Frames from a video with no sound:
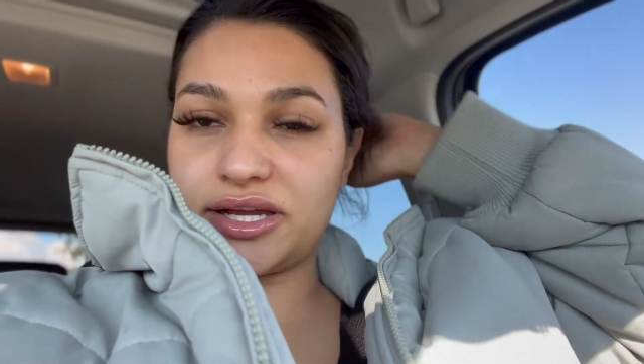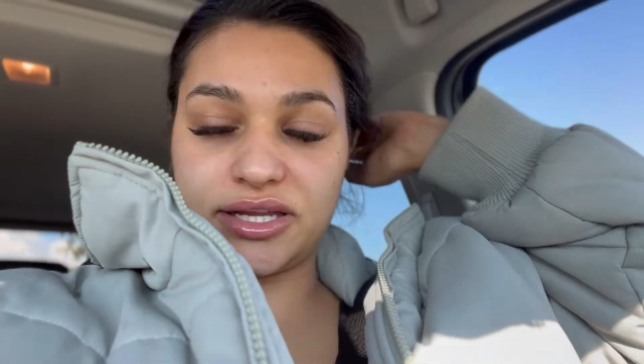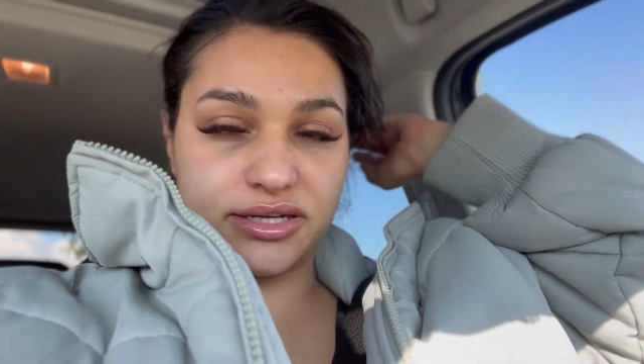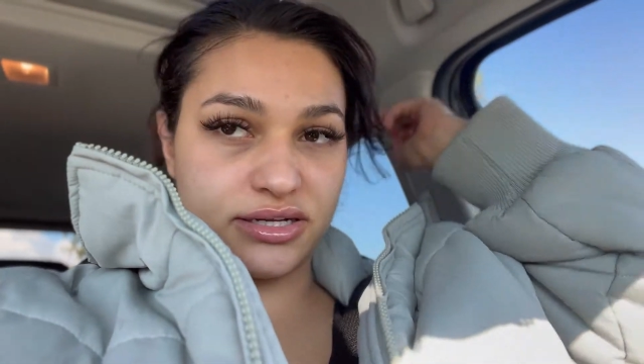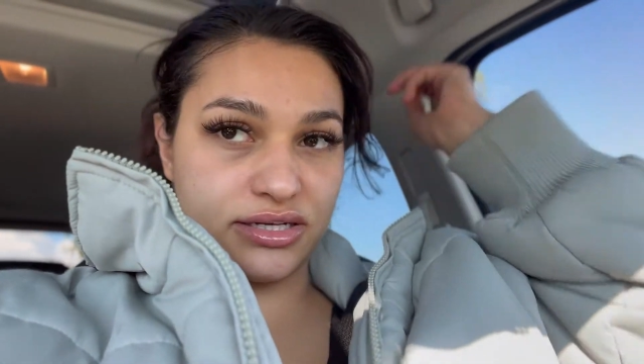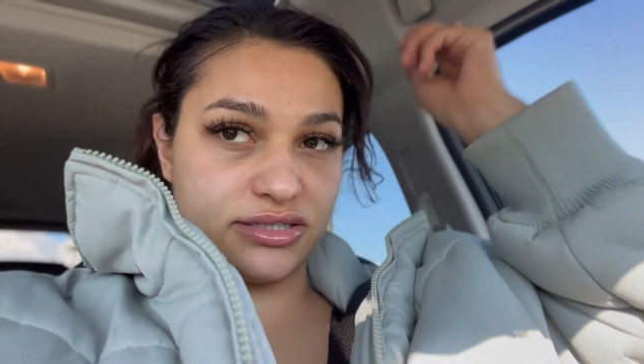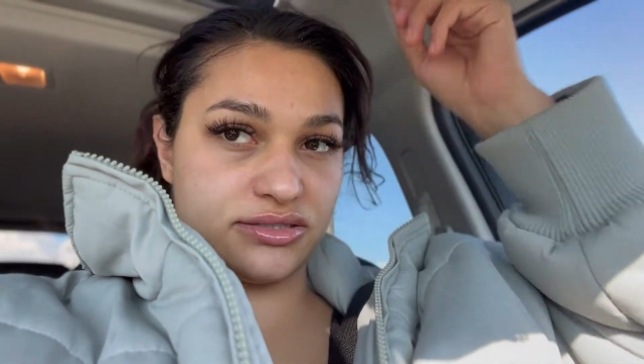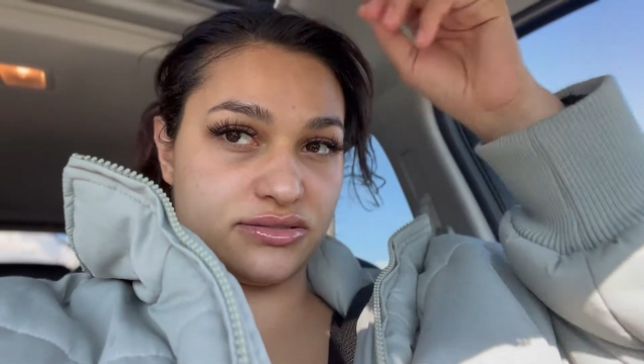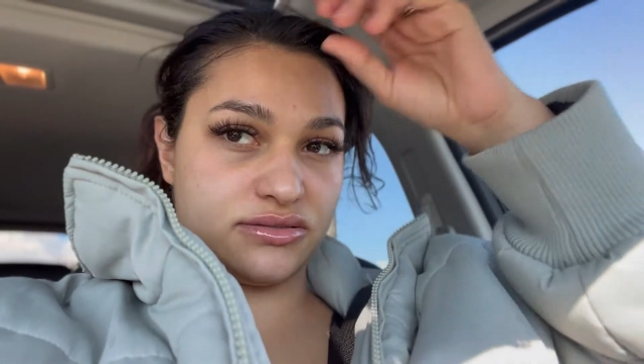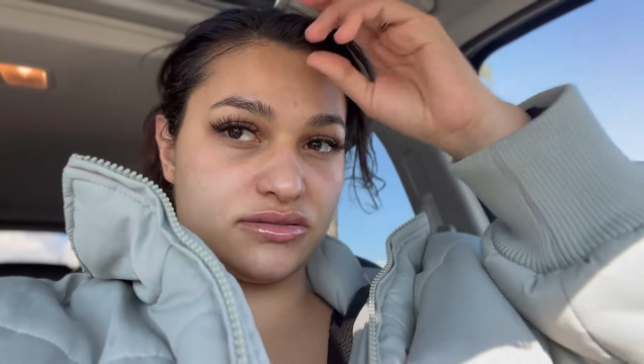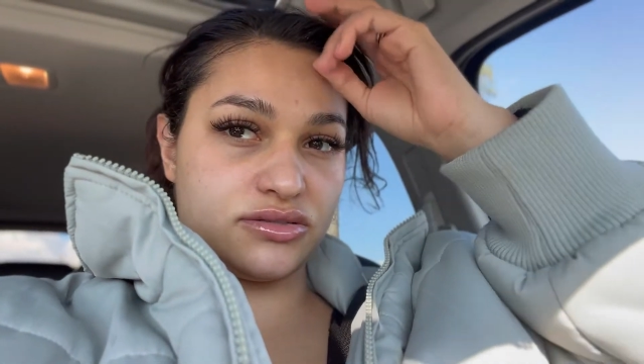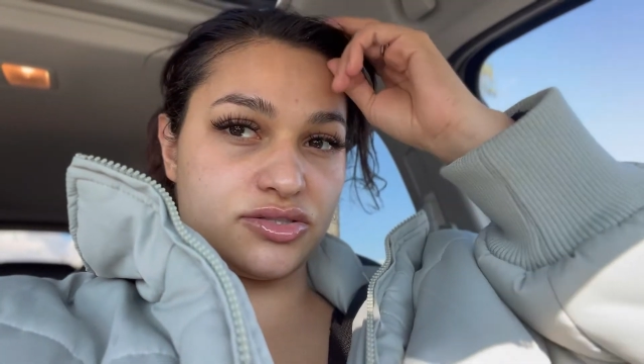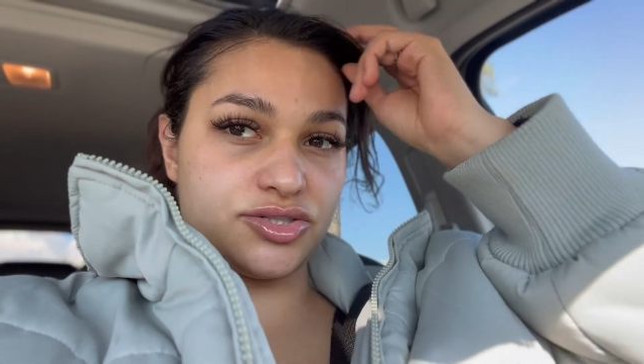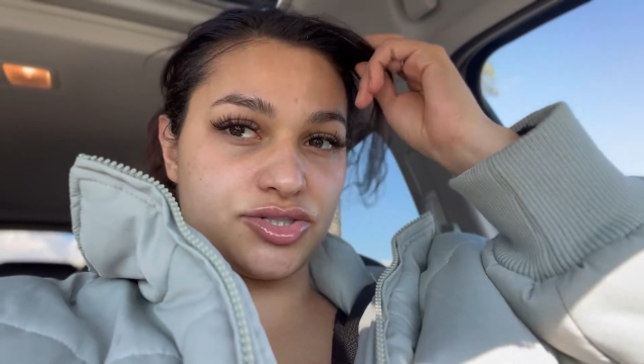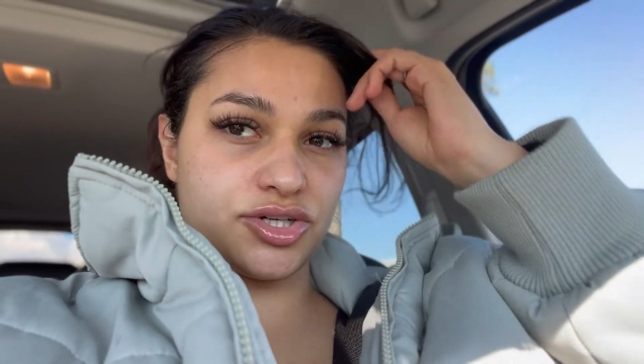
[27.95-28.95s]
and not
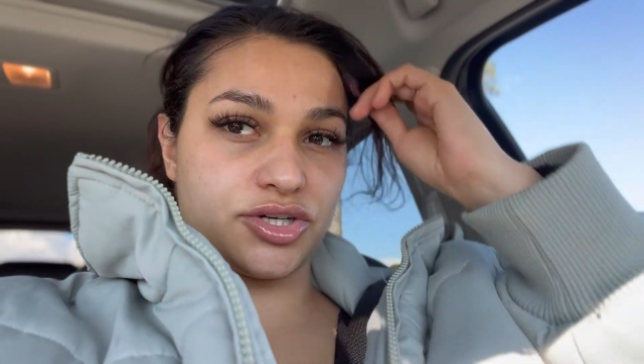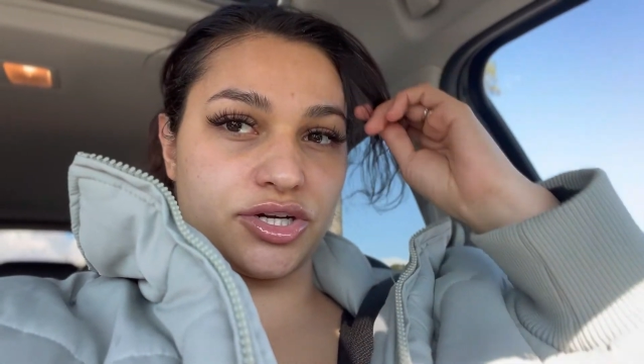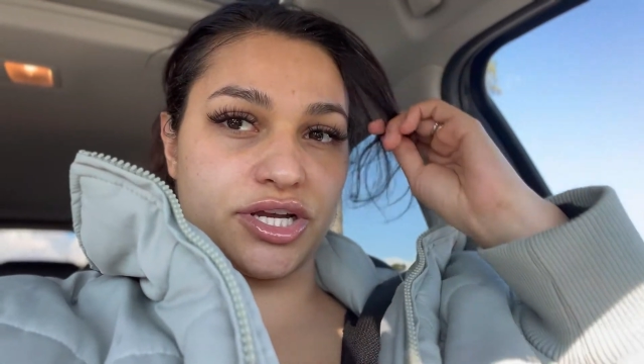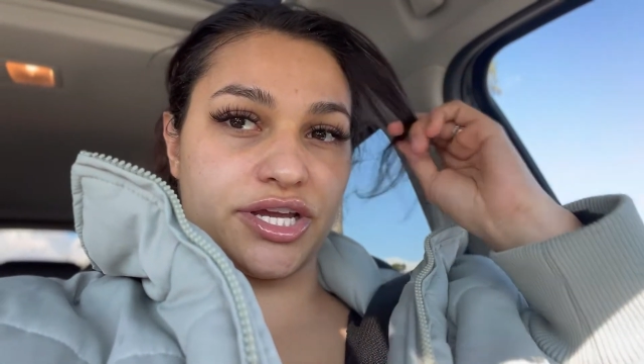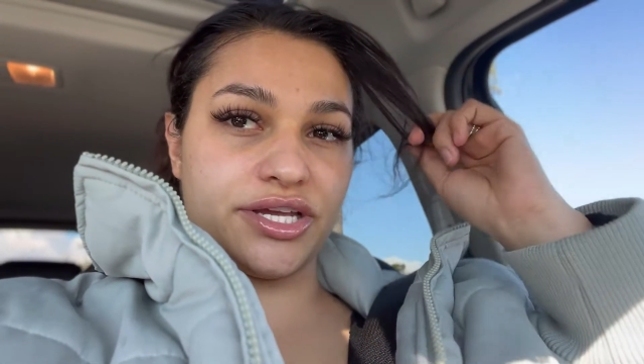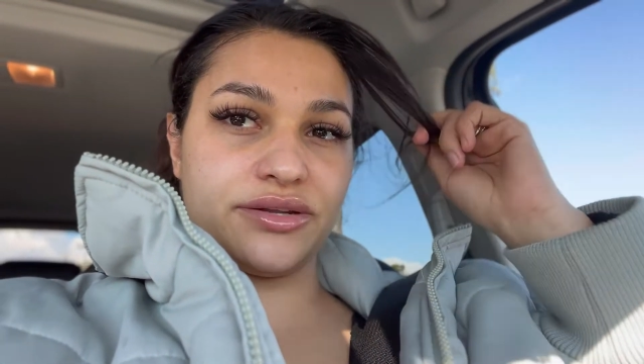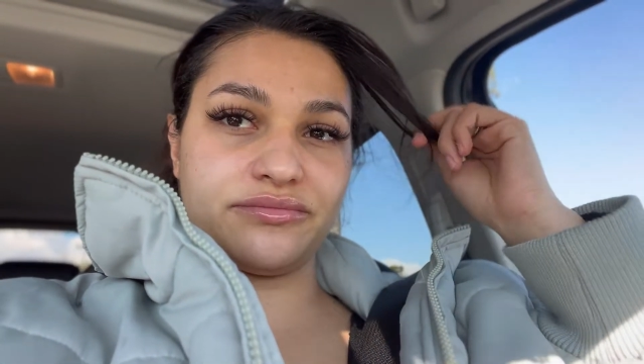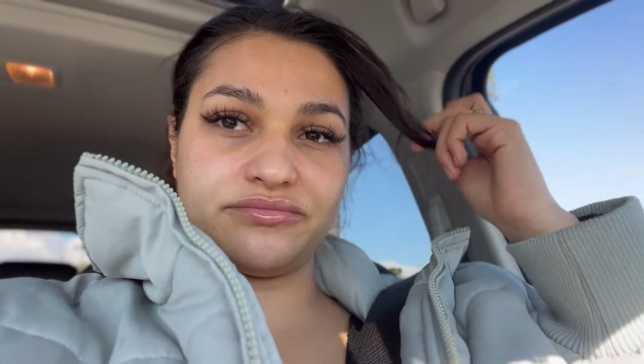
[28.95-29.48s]
Target.